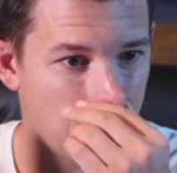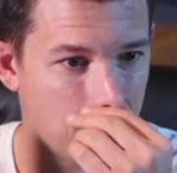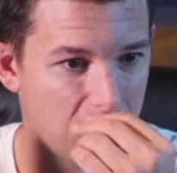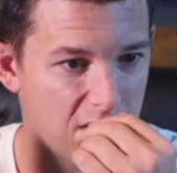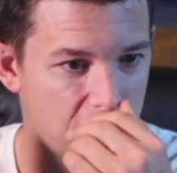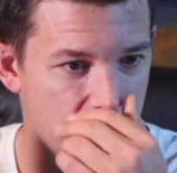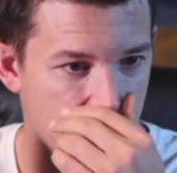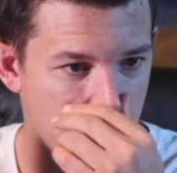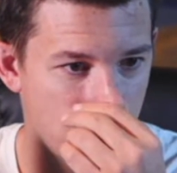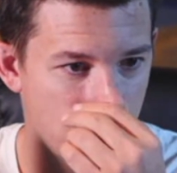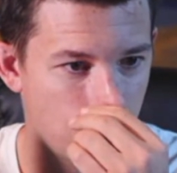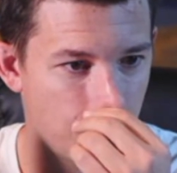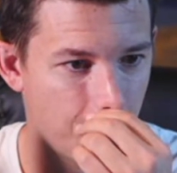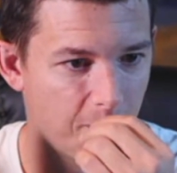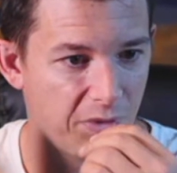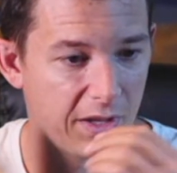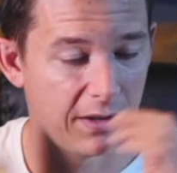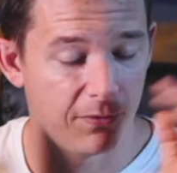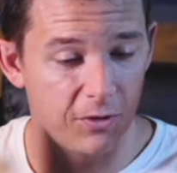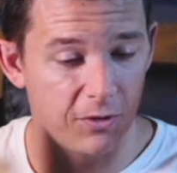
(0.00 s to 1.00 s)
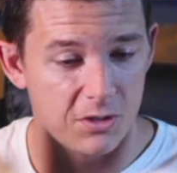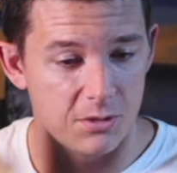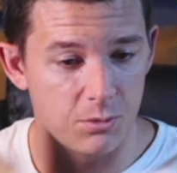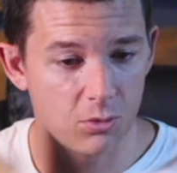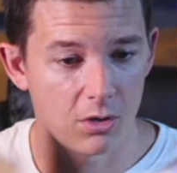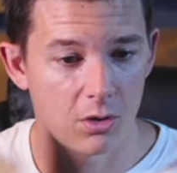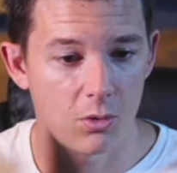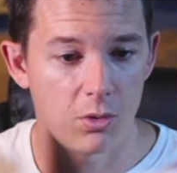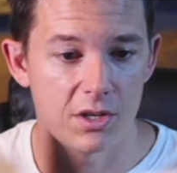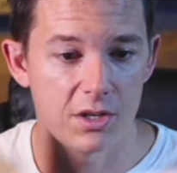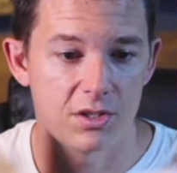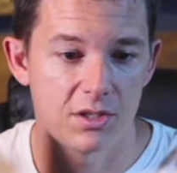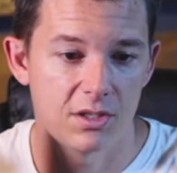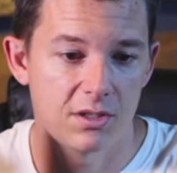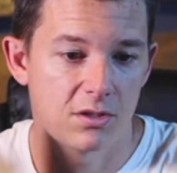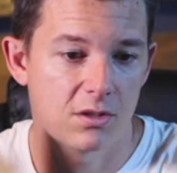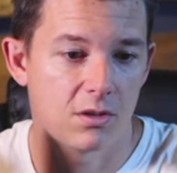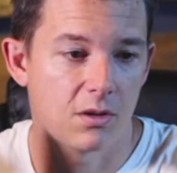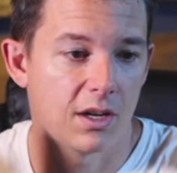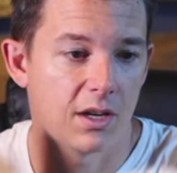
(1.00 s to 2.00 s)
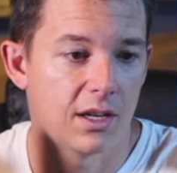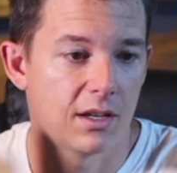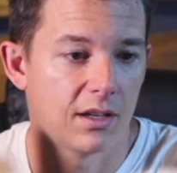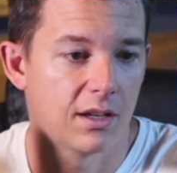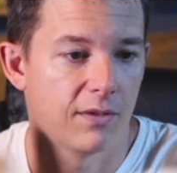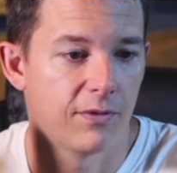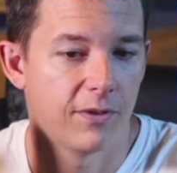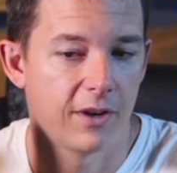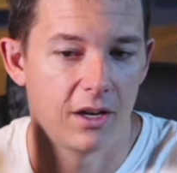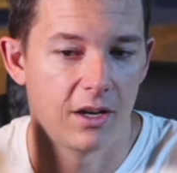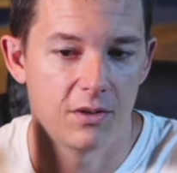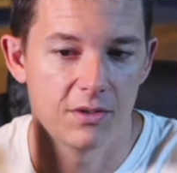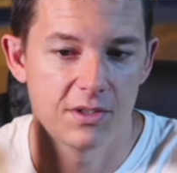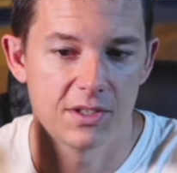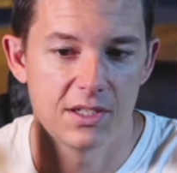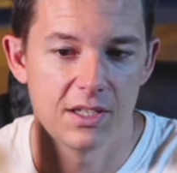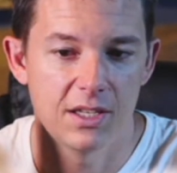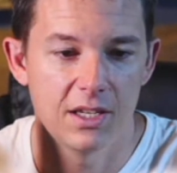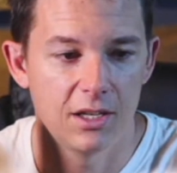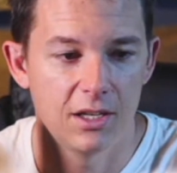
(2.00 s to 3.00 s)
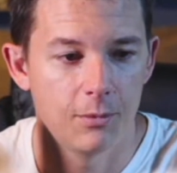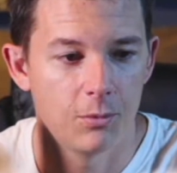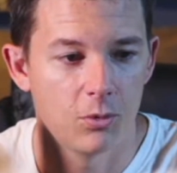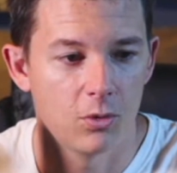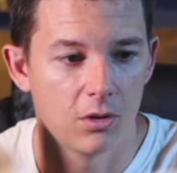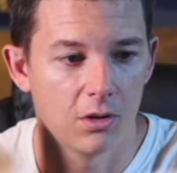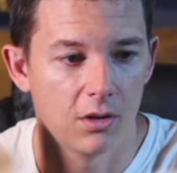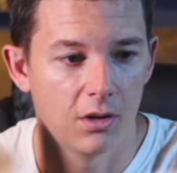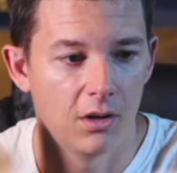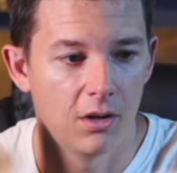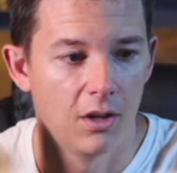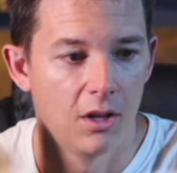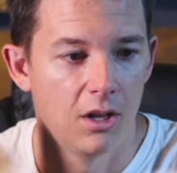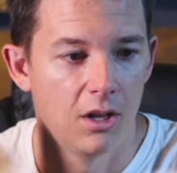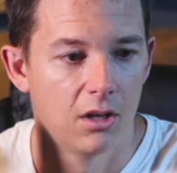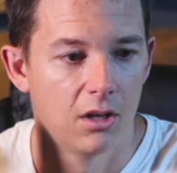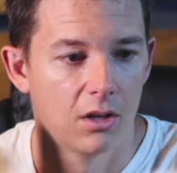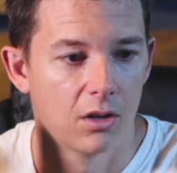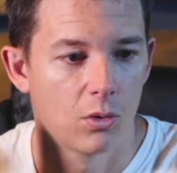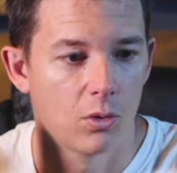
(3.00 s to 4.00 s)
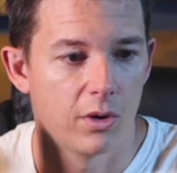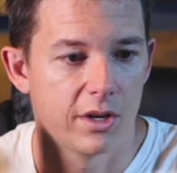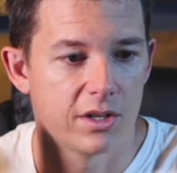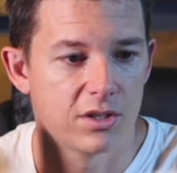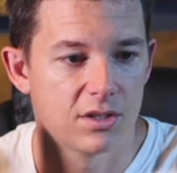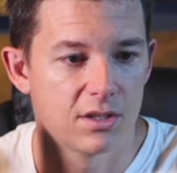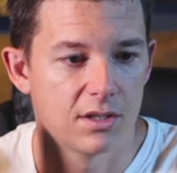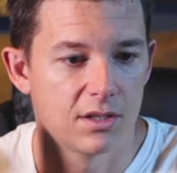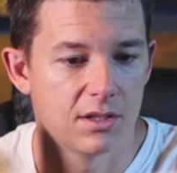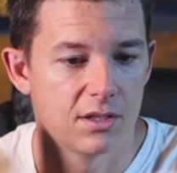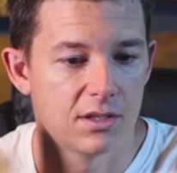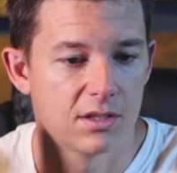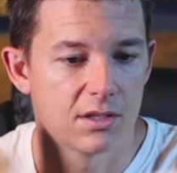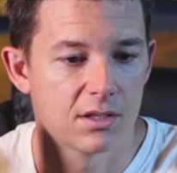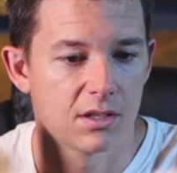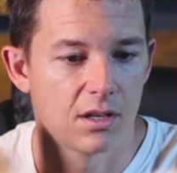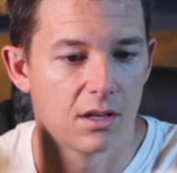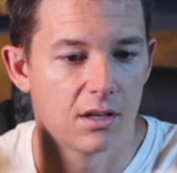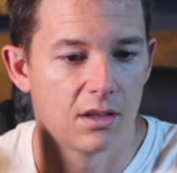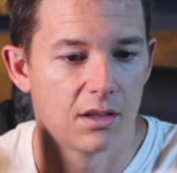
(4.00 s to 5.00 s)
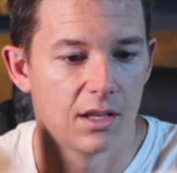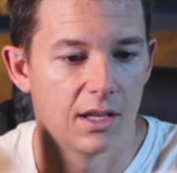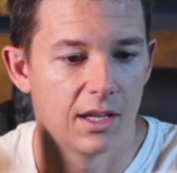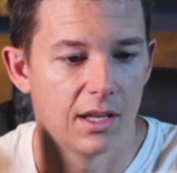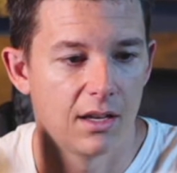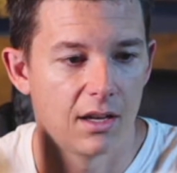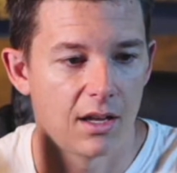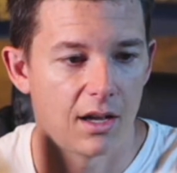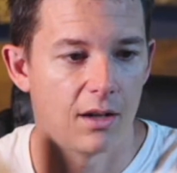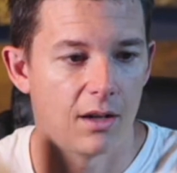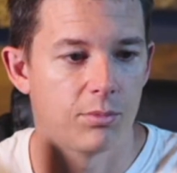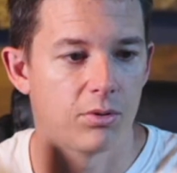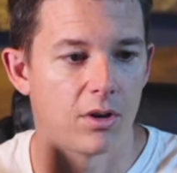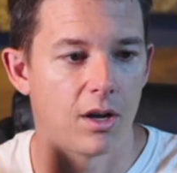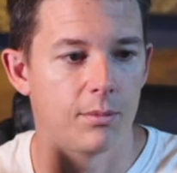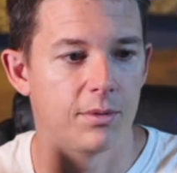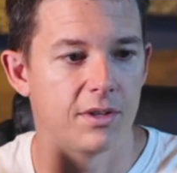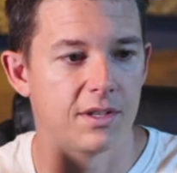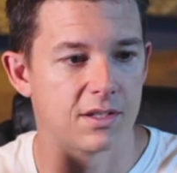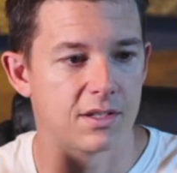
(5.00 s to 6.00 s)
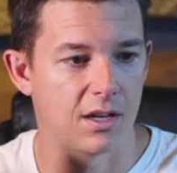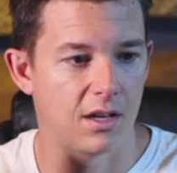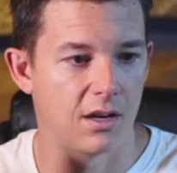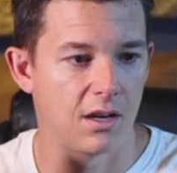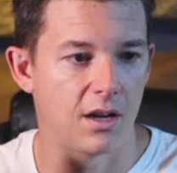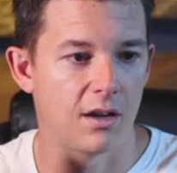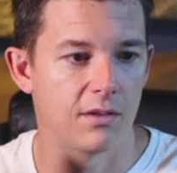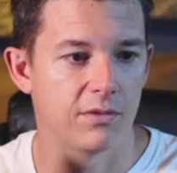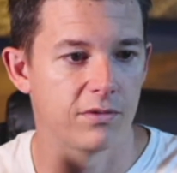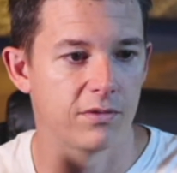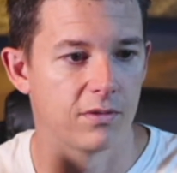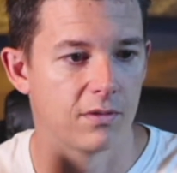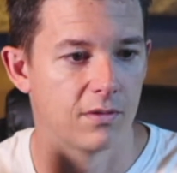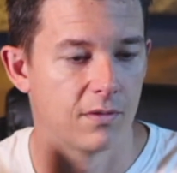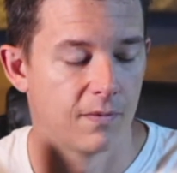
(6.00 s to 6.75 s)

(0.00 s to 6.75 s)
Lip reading: So, if there's more questions, great. If I don't see any more questions, then I'll probably sign off.